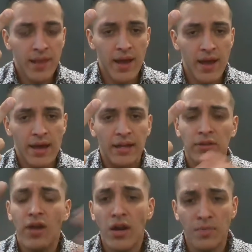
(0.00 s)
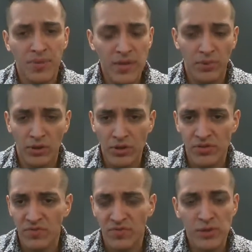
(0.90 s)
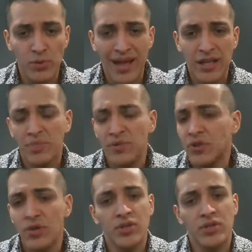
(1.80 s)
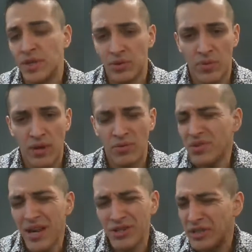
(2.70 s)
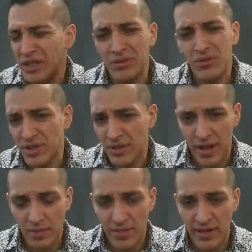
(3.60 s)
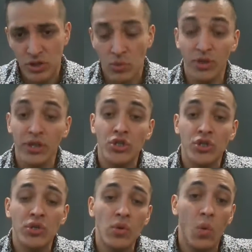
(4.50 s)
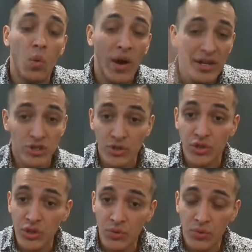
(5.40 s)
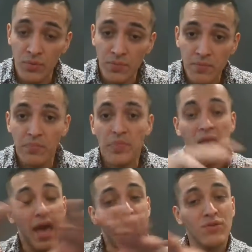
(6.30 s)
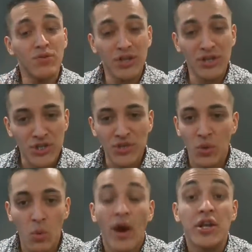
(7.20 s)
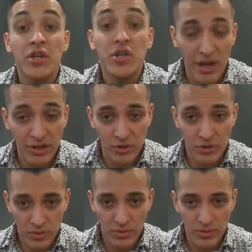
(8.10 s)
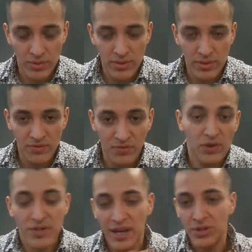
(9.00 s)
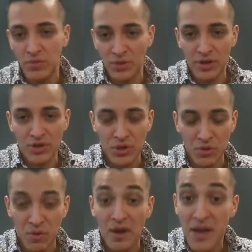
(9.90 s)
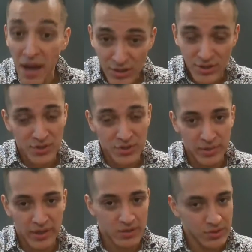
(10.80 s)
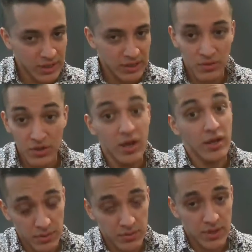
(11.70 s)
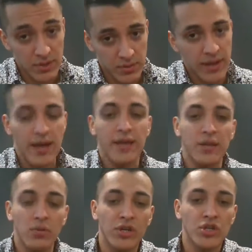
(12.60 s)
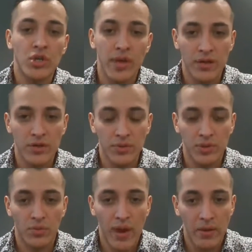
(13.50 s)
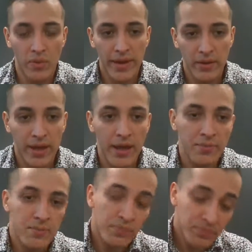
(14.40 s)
A lot of people are using Facebook ads, but they're not doing it the right way. They're actually losing a lot of money. So we're going to show you what to do, and we're going to show you what not to do. First, actually, we're going to show you what not to do because you need to not do this, right? And then we're going to show you how to do it the right way, okay?